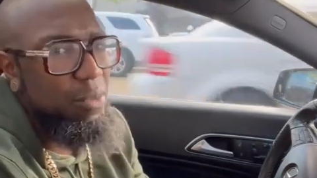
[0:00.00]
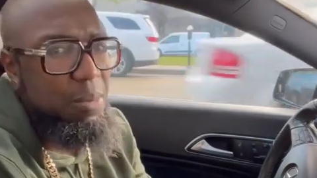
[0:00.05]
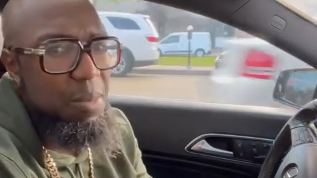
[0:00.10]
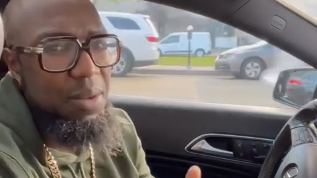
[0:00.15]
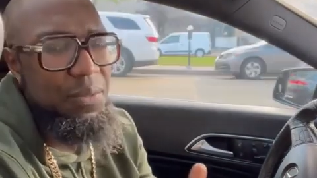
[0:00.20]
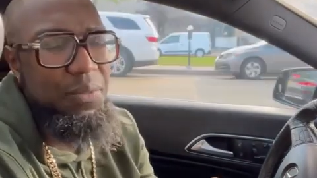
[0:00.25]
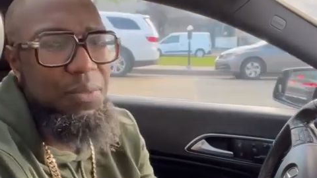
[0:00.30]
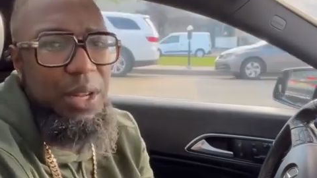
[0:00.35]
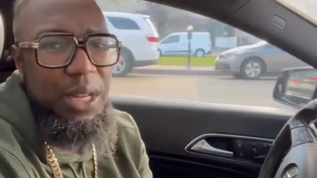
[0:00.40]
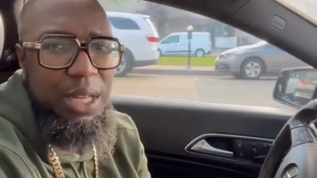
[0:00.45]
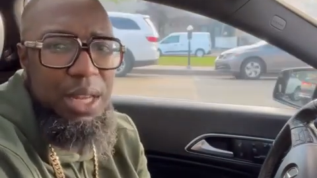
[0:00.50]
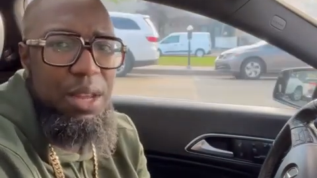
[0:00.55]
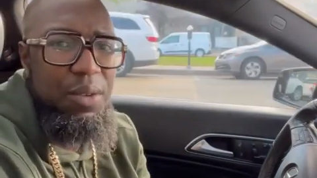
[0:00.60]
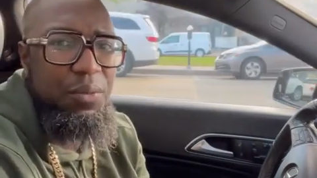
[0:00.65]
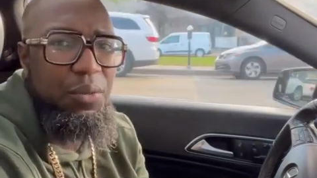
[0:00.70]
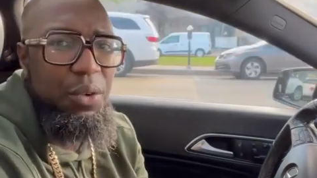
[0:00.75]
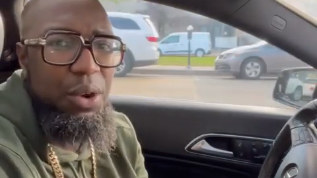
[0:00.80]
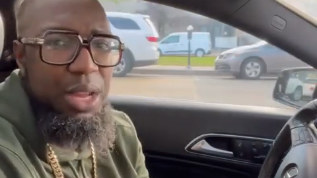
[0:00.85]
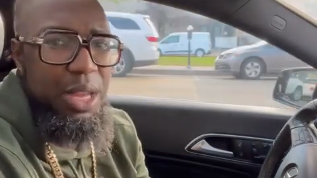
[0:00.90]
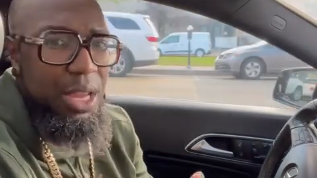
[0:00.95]
We've been fucking
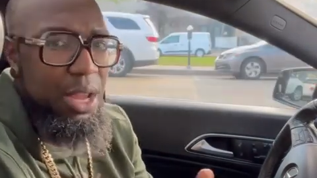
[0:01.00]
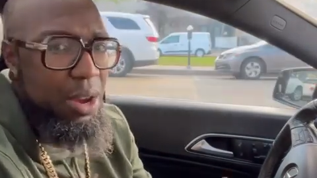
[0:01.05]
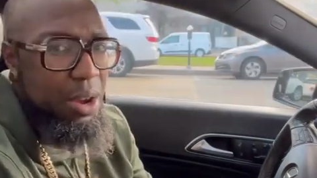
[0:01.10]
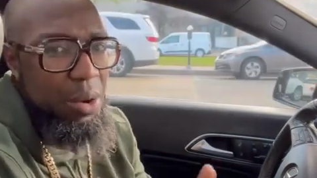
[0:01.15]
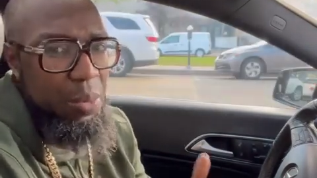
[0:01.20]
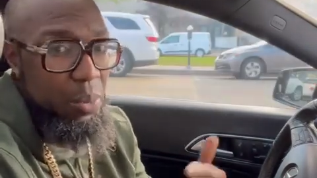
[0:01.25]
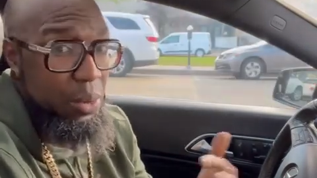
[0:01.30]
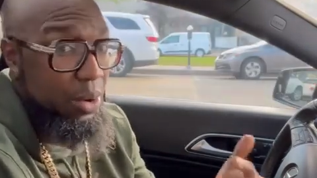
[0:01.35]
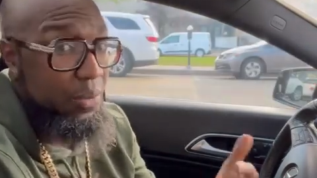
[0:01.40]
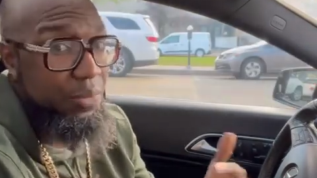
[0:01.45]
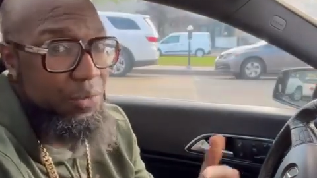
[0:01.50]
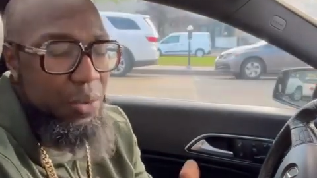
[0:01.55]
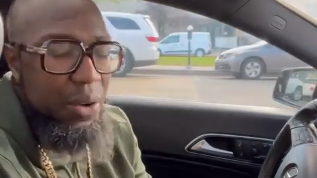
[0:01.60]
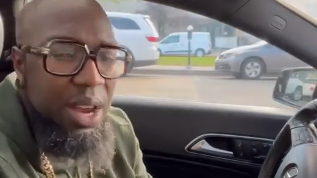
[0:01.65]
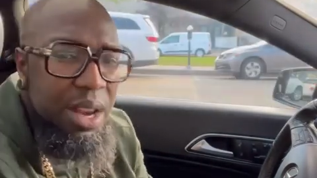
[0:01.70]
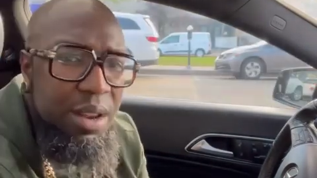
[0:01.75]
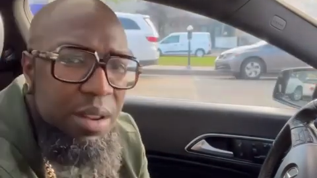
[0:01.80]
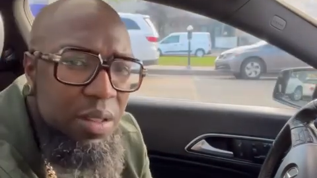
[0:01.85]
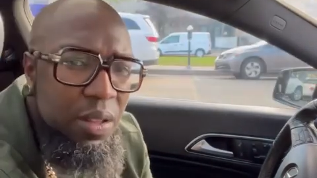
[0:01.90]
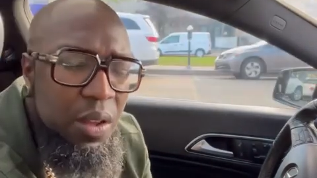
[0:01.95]
for a year and we're
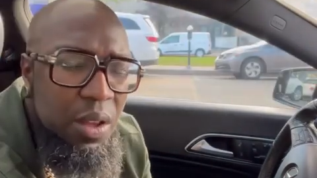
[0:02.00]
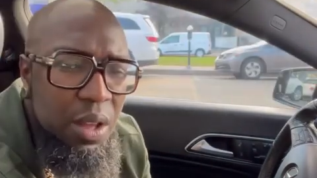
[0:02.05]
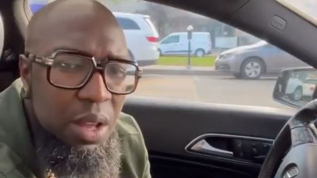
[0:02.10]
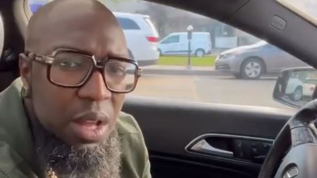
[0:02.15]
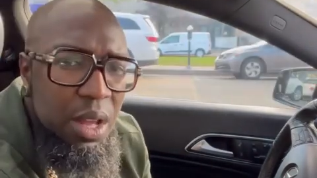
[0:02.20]
friends.